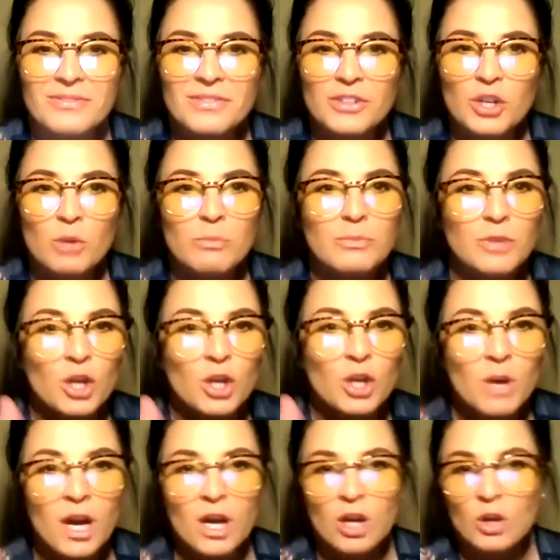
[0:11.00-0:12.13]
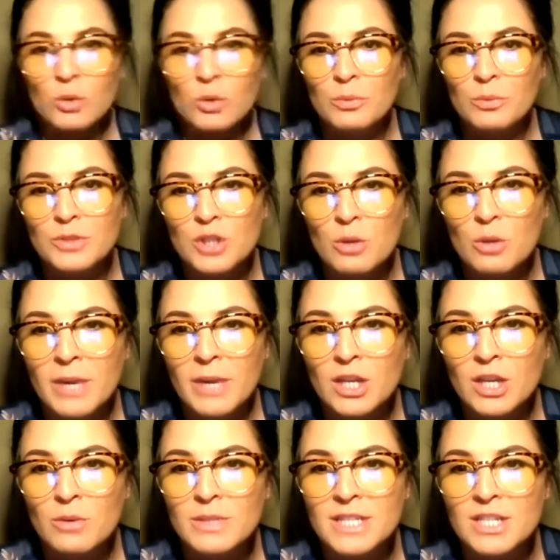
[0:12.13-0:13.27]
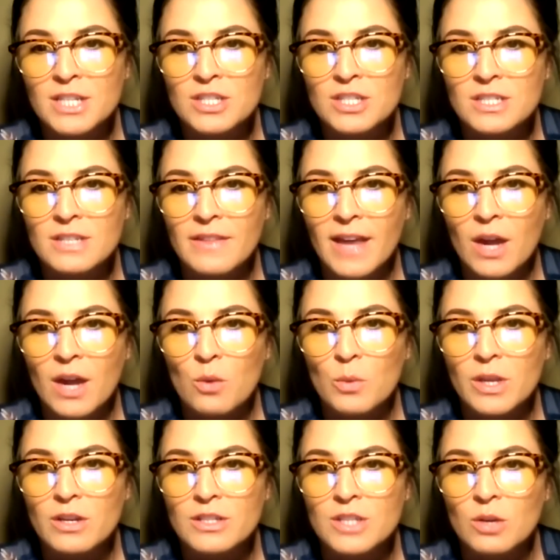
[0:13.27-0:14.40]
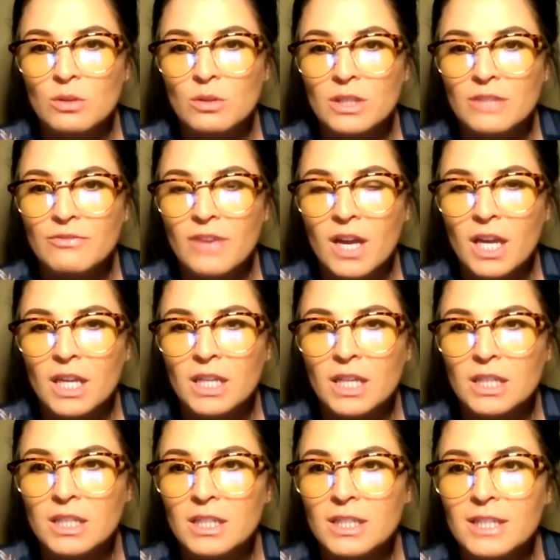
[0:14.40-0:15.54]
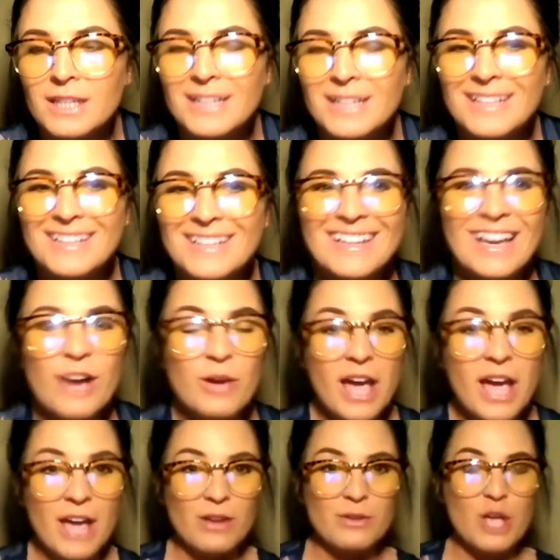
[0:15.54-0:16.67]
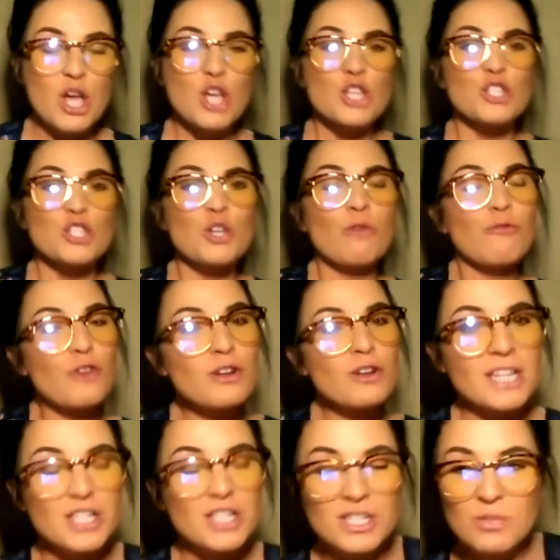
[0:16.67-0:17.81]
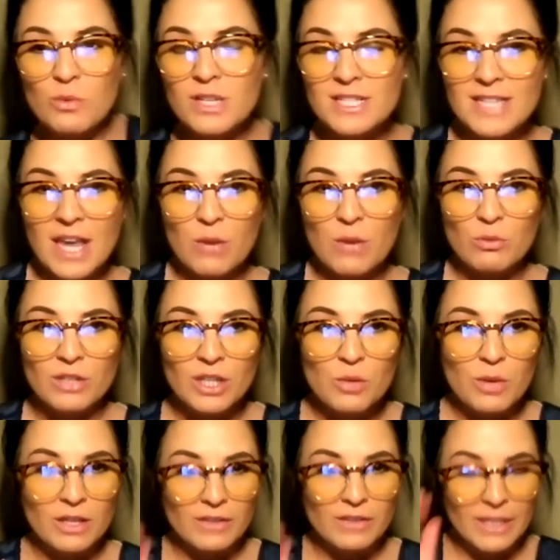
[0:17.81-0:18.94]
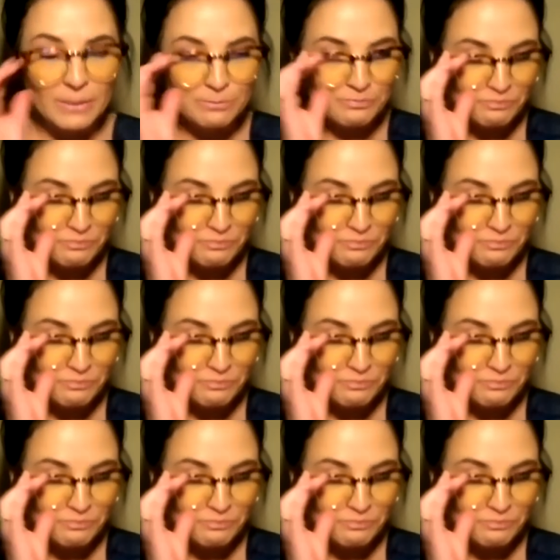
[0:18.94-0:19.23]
Nope, no uh-oh. Don't pay no attention to that. We are totally fine. Okay, so first I just want to say really quickly